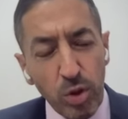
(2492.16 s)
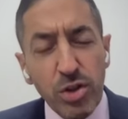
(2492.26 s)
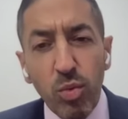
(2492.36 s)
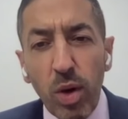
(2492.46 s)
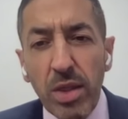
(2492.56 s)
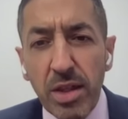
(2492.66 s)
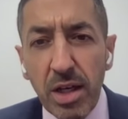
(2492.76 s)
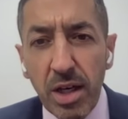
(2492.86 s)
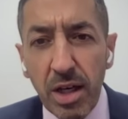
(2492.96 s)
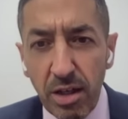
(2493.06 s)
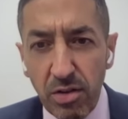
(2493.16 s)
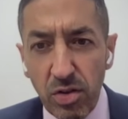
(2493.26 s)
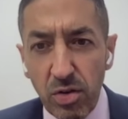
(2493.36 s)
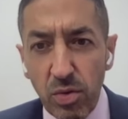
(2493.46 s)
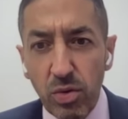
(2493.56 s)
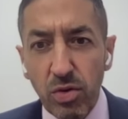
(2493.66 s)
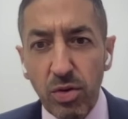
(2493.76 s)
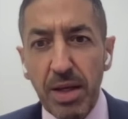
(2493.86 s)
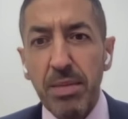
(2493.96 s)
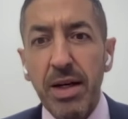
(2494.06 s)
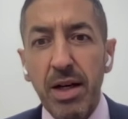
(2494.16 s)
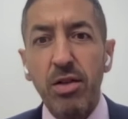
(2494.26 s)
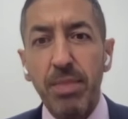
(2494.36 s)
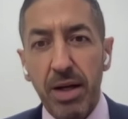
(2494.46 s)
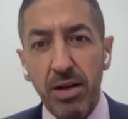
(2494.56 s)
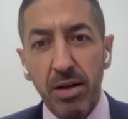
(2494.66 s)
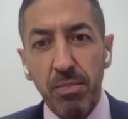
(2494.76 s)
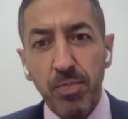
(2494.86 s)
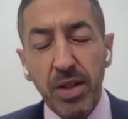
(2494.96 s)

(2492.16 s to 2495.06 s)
what's the one thing I can do to make my health better?